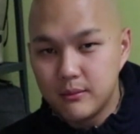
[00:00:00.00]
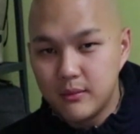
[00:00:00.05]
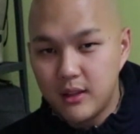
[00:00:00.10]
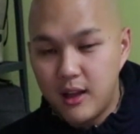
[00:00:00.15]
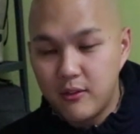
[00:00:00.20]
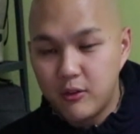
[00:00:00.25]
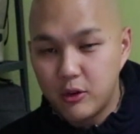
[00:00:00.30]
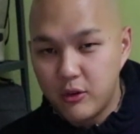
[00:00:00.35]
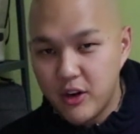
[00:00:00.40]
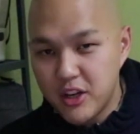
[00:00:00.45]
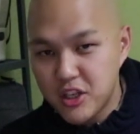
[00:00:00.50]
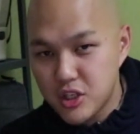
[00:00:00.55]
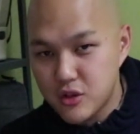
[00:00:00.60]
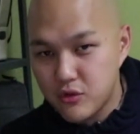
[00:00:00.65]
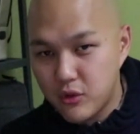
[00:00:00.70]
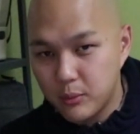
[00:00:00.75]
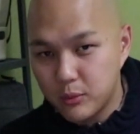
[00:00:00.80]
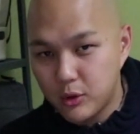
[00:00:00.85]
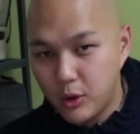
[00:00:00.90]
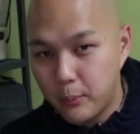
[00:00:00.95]
level ranges
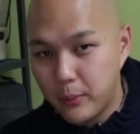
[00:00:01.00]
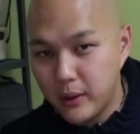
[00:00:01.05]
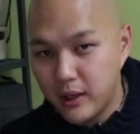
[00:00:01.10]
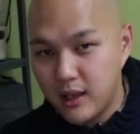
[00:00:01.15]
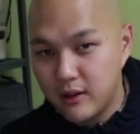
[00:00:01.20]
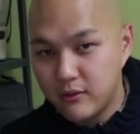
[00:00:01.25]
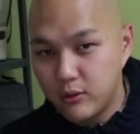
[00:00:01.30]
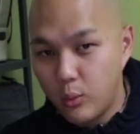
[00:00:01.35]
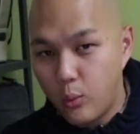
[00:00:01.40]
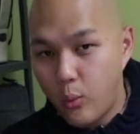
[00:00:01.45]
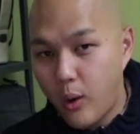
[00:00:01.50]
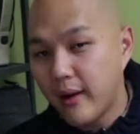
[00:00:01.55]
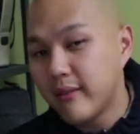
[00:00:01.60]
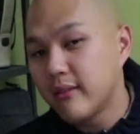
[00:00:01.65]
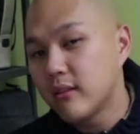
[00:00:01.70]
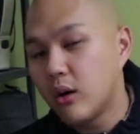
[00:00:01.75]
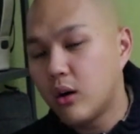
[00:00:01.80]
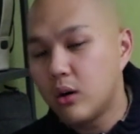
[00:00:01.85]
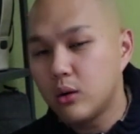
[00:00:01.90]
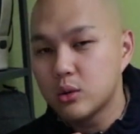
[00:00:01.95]
from topic level
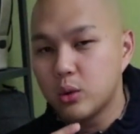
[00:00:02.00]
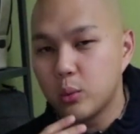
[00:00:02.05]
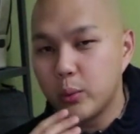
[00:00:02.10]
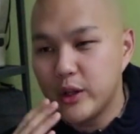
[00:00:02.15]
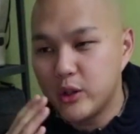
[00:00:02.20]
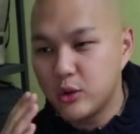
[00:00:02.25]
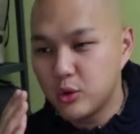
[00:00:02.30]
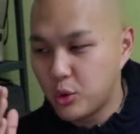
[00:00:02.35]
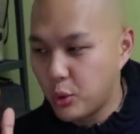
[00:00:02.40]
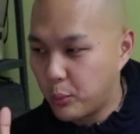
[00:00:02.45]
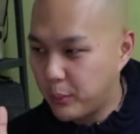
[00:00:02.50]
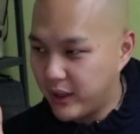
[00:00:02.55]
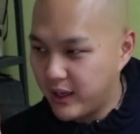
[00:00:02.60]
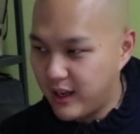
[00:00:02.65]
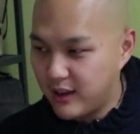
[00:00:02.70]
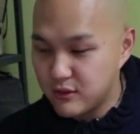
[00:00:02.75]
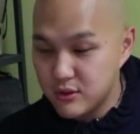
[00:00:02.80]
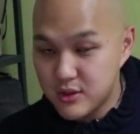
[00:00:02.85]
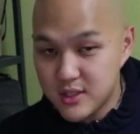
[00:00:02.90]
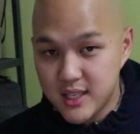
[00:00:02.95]
1 all the way to topic
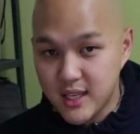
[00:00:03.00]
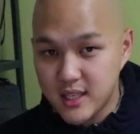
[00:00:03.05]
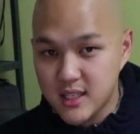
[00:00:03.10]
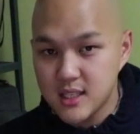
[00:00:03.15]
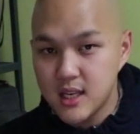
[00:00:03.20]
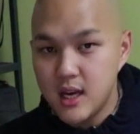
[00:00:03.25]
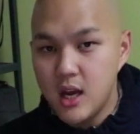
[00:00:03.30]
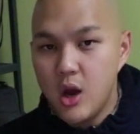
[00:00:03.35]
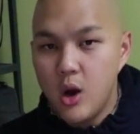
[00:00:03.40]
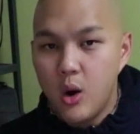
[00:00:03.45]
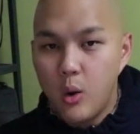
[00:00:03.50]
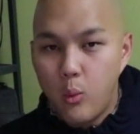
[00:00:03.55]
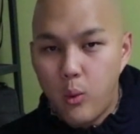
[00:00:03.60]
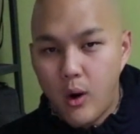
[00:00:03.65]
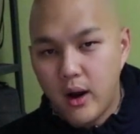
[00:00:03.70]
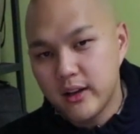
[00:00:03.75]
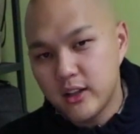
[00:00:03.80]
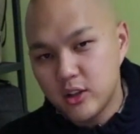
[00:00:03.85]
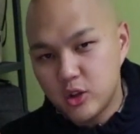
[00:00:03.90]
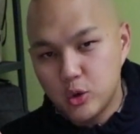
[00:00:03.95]
level 6,
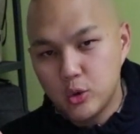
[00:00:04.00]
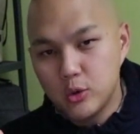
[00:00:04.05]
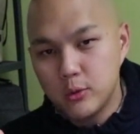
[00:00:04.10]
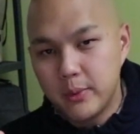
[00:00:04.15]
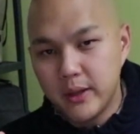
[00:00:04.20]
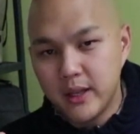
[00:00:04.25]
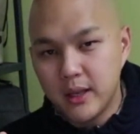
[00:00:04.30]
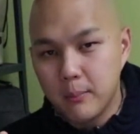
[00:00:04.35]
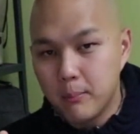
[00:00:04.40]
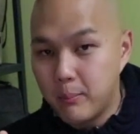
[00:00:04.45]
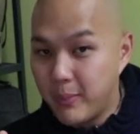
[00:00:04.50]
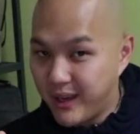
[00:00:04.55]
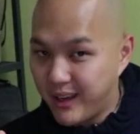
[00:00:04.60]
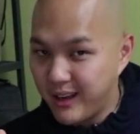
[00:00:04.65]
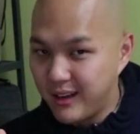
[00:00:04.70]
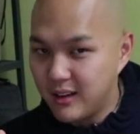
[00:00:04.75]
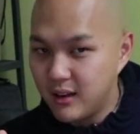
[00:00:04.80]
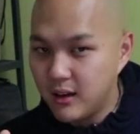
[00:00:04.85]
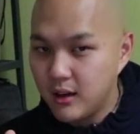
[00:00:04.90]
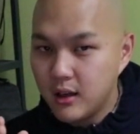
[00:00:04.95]
1 and 2 being
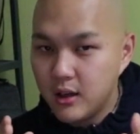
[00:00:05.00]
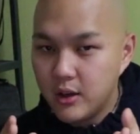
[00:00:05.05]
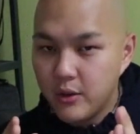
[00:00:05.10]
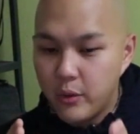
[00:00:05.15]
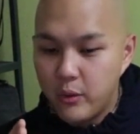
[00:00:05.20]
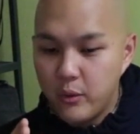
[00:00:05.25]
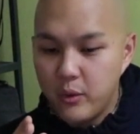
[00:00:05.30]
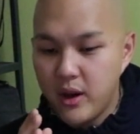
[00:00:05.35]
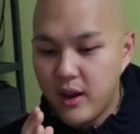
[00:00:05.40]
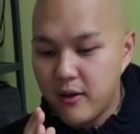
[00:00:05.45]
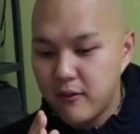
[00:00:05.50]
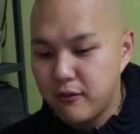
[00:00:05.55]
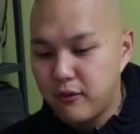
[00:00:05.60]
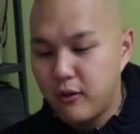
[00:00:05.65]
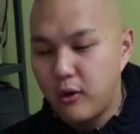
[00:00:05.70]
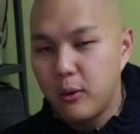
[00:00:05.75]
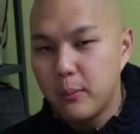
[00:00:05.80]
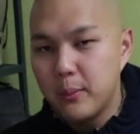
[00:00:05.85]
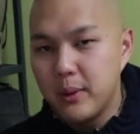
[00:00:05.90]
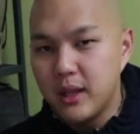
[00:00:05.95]
beginner, 3 and
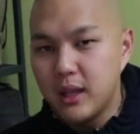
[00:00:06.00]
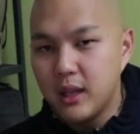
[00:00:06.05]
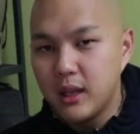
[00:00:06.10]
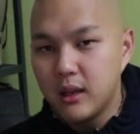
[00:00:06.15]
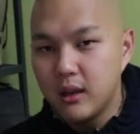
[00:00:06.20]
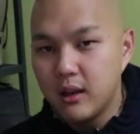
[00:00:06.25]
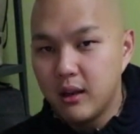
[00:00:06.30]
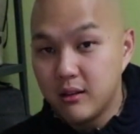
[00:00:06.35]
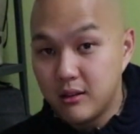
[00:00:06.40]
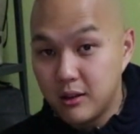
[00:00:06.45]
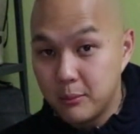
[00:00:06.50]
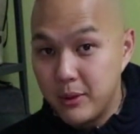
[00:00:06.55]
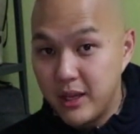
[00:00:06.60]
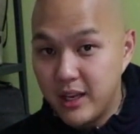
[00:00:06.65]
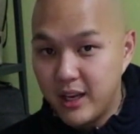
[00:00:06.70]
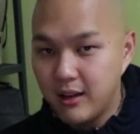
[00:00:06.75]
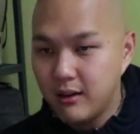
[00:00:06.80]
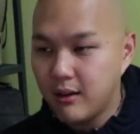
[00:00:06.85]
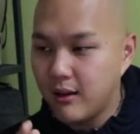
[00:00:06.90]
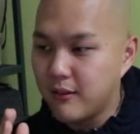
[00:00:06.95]
4 being
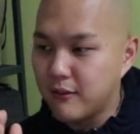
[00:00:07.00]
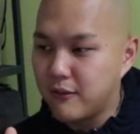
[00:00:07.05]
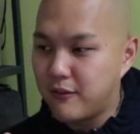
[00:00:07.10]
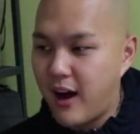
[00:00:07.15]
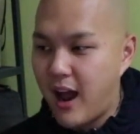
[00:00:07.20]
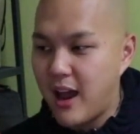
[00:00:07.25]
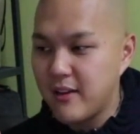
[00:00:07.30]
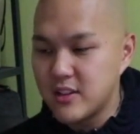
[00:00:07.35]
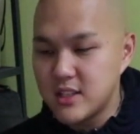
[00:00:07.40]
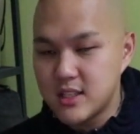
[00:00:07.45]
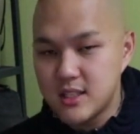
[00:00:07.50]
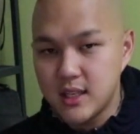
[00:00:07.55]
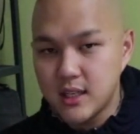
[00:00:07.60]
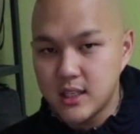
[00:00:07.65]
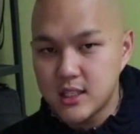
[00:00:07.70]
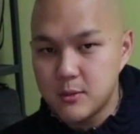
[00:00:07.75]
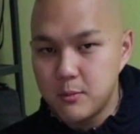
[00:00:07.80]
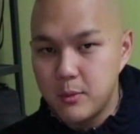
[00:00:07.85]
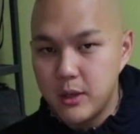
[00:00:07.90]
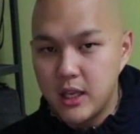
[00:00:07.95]
intermediate, and 5 and
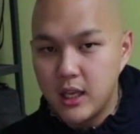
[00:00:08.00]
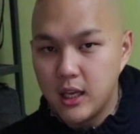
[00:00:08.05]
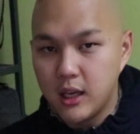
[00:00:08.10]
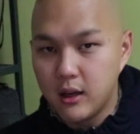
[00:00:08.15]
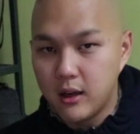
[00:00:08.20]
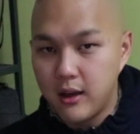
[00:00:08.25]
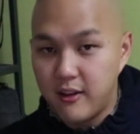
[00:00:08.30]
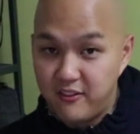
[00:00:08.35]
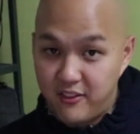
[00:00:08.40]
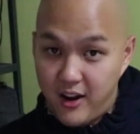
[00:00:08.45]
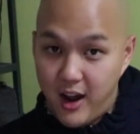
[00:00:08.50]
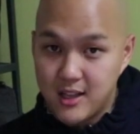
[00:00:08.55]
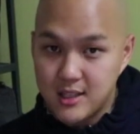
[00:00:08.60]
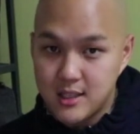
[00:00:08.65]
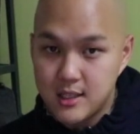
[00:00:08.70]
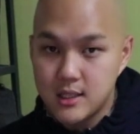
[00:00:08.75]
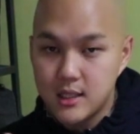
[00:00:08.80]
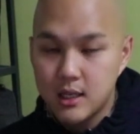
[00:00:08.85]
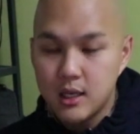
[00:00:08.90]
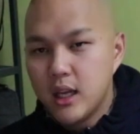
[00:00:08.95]
6 being
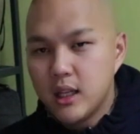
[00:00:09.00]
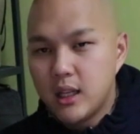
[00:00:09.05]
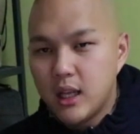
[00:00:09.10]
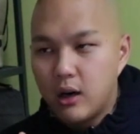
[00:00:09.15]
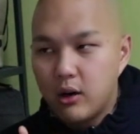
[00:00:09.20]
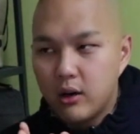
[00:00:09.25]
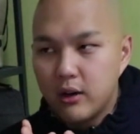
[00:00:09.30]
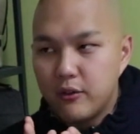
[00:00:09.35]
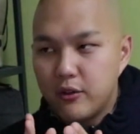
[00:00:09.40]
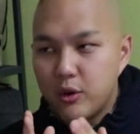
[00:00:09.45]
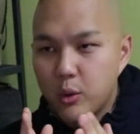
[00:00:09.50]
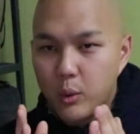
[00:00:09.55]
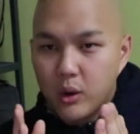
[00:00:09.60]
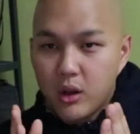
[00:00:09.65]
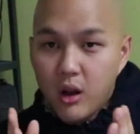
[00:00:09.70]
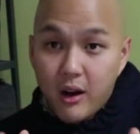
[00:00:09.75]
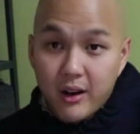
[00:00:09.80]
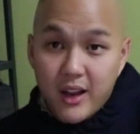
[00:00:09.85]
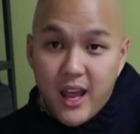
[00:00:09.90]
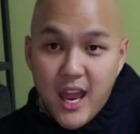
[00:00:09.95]
advanced. Now, if you were
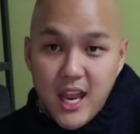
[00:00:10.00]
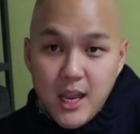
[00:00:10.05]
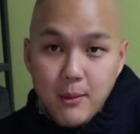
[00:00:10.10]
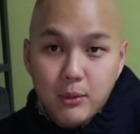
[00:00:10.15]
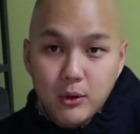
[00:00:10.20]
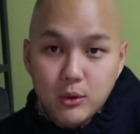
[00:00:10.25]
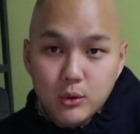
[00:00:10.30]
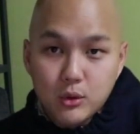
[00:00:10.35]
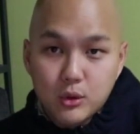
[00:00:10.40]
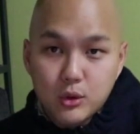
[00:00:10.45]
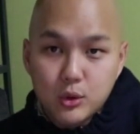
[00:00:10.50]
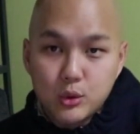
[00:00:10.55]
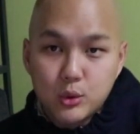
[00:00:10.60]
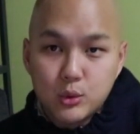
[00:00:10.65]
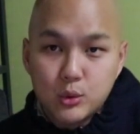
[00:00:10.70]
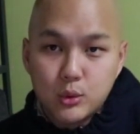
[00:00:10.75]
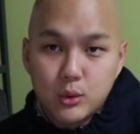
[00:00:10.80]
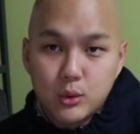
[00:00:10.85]
not able to